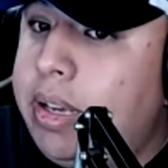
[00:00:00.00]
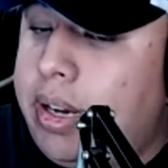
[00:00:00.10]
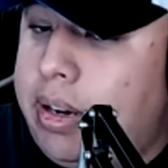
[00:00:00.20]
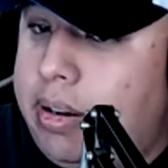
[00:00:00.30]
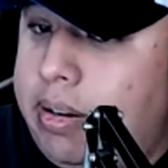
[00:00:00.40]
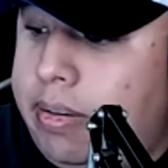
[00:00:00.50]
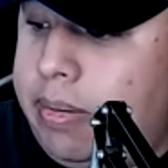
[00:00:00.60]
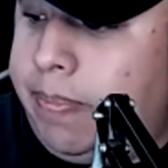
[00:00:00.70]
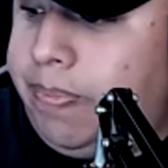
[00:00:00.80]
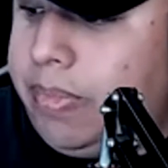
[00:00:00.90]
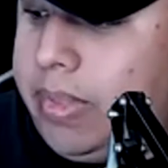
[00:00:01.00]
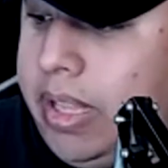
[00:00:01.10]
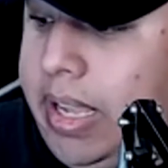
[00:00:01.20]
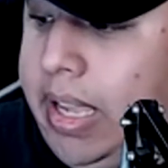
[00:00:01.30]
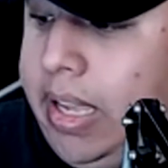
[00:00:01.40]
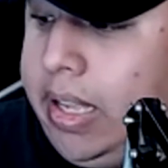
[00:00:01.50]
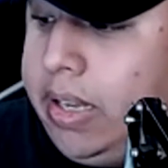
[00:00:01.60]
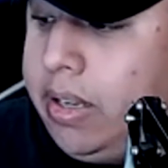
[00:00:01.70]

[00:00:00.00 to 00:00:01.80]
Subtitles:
and